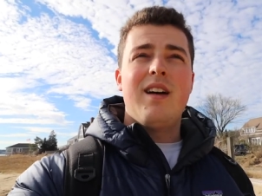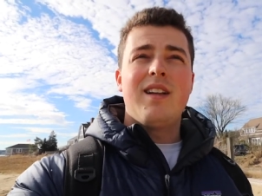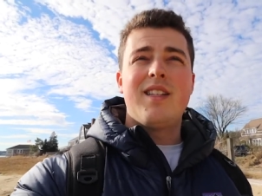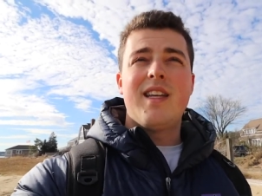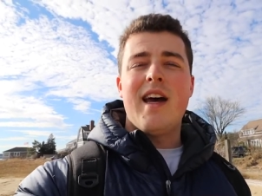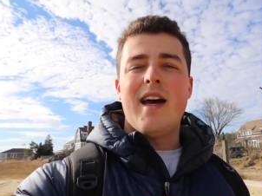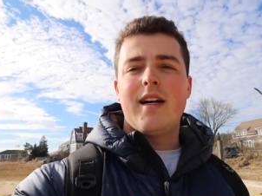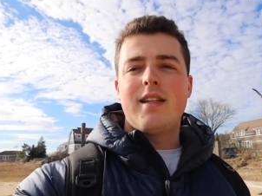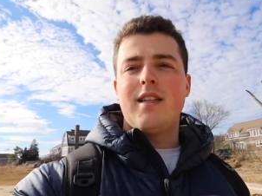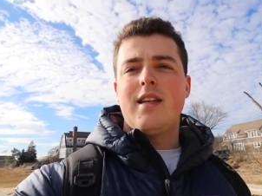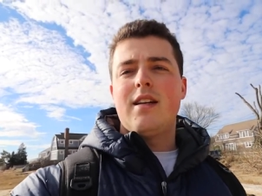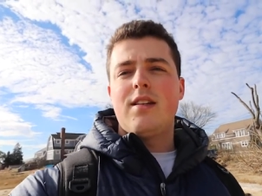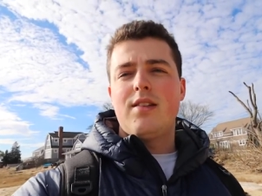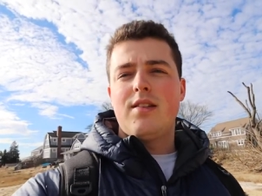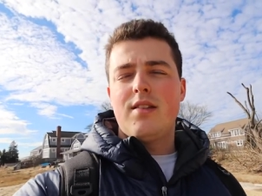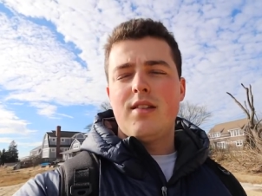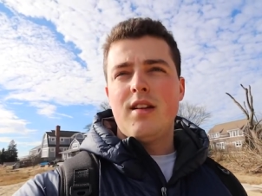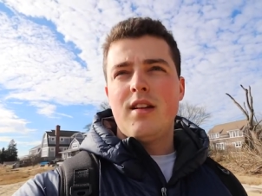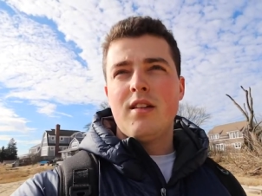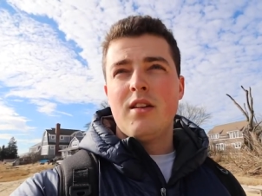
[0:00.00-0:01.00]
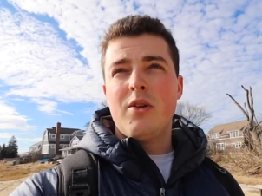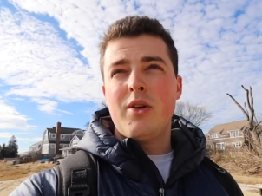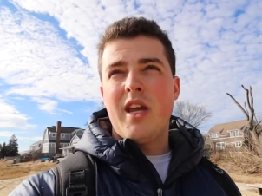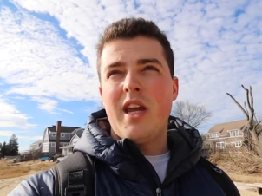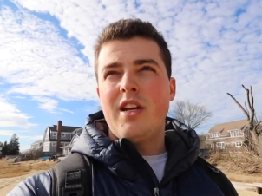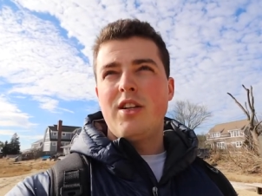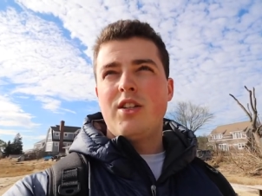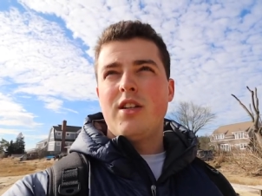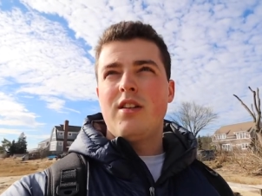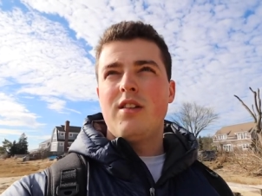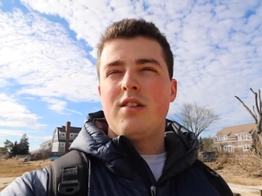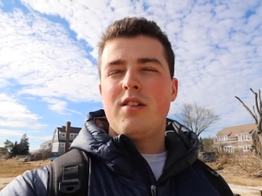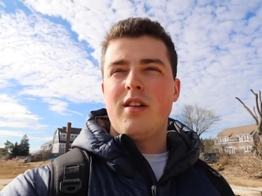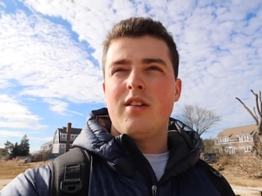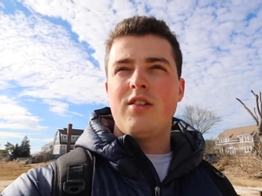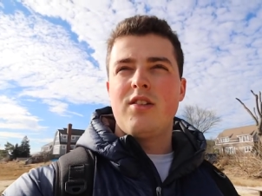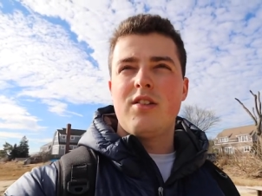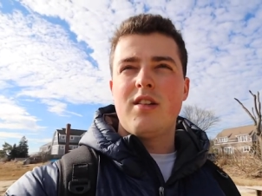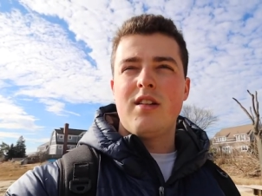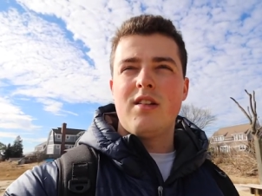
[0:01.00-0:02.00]
tactics, locations
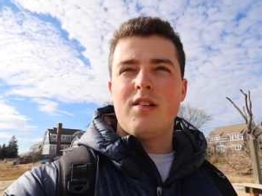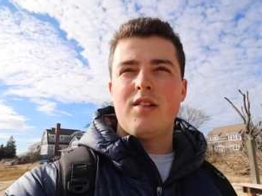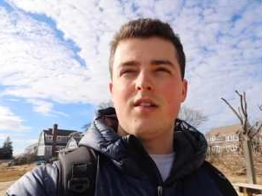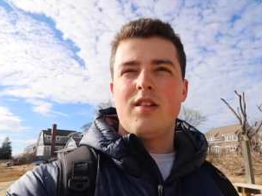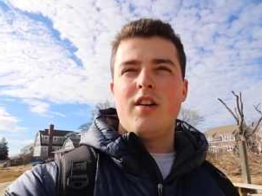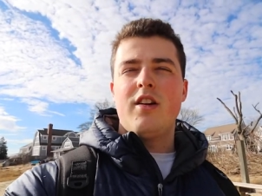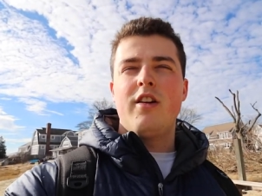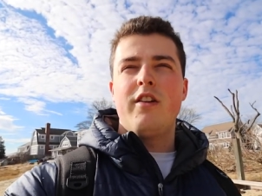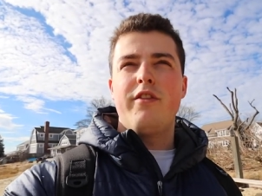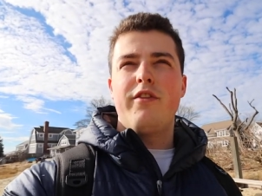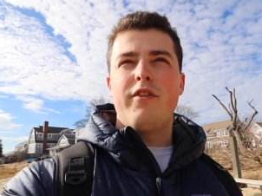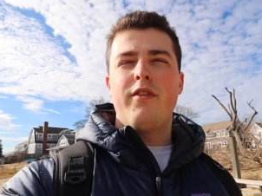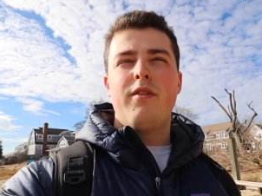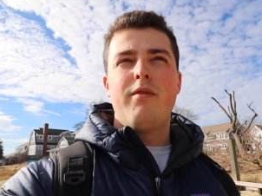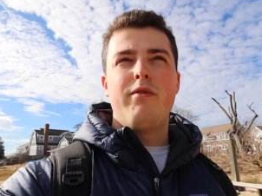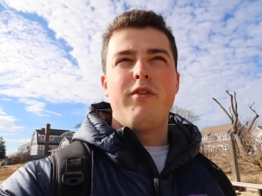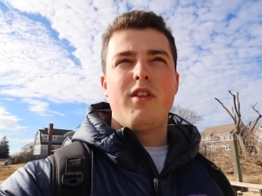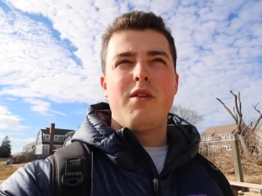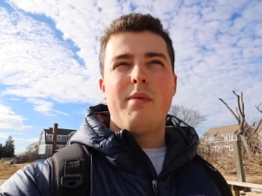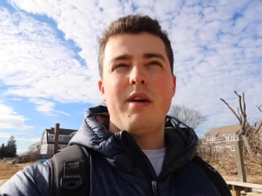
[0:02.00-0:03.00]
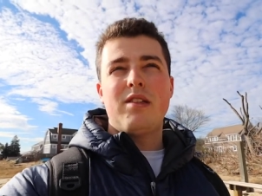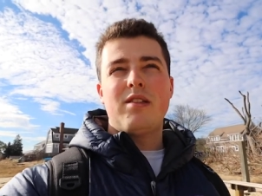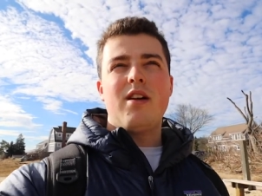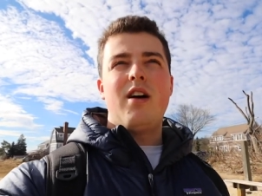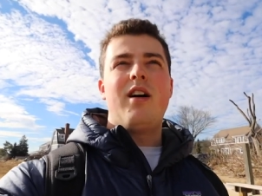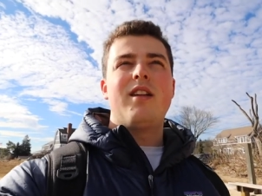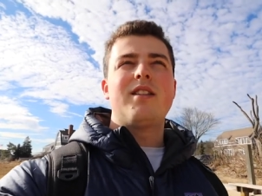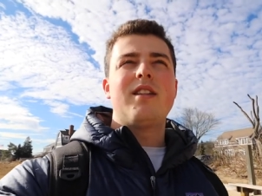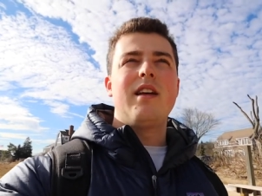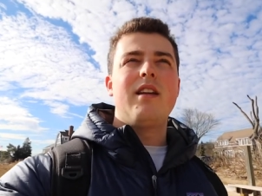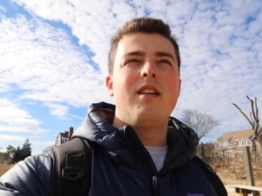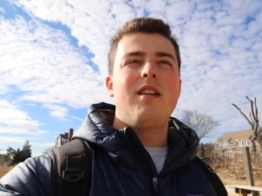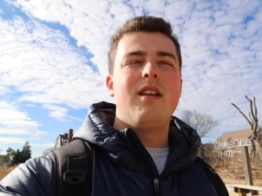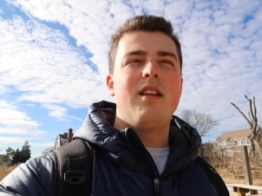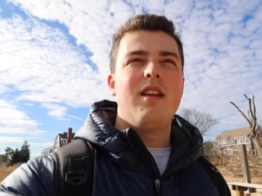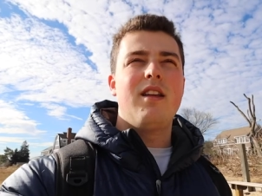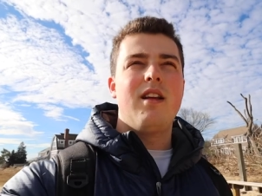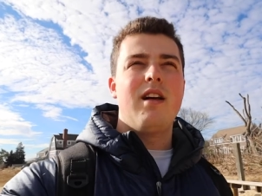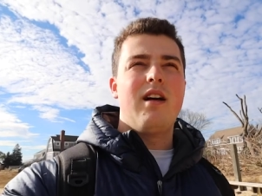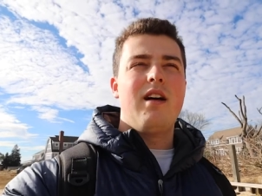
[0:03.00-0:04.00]
are just going to serve for the best content
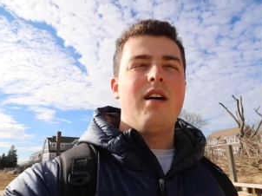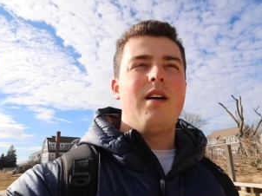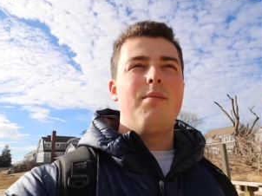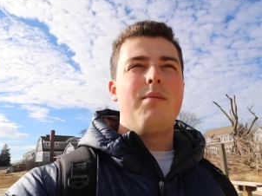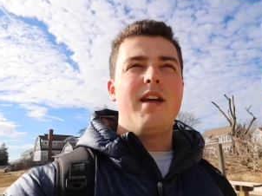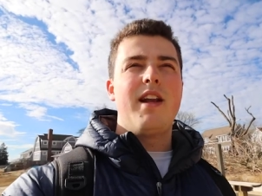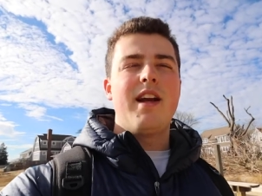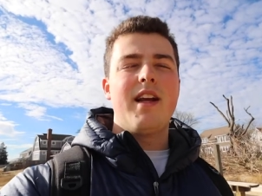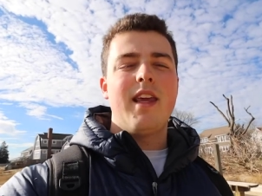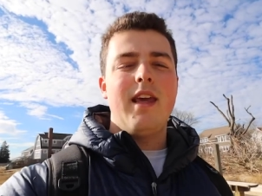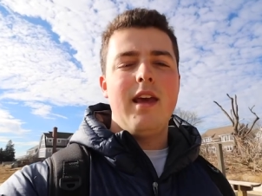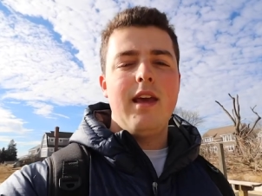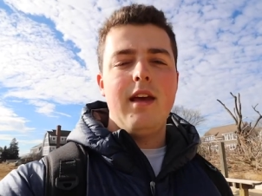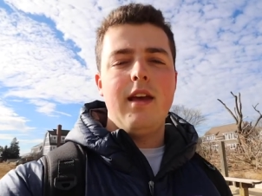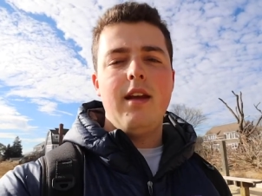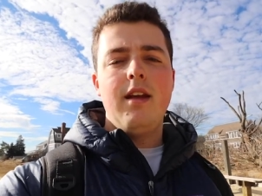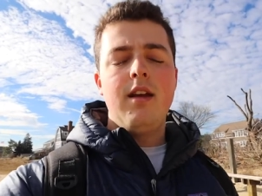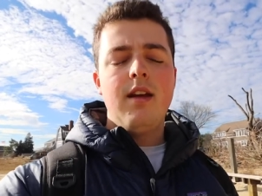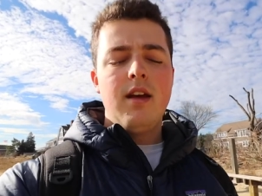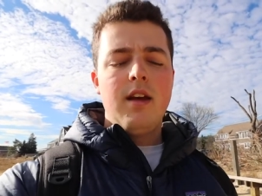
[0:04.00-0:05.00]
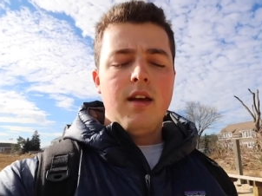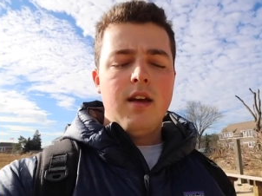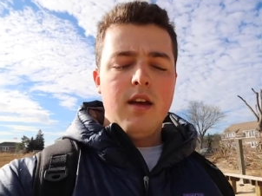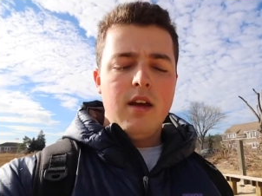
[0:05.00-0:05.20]
that I can.